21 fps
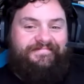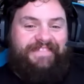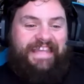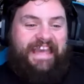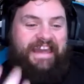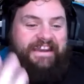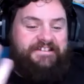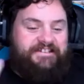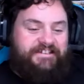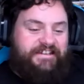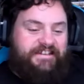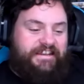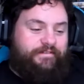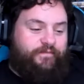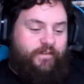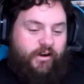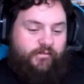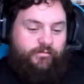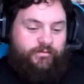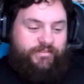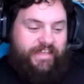How did you get
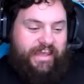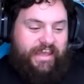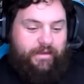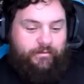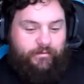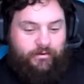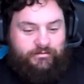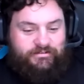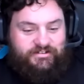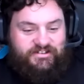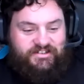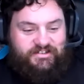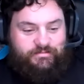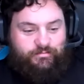involved with that? What was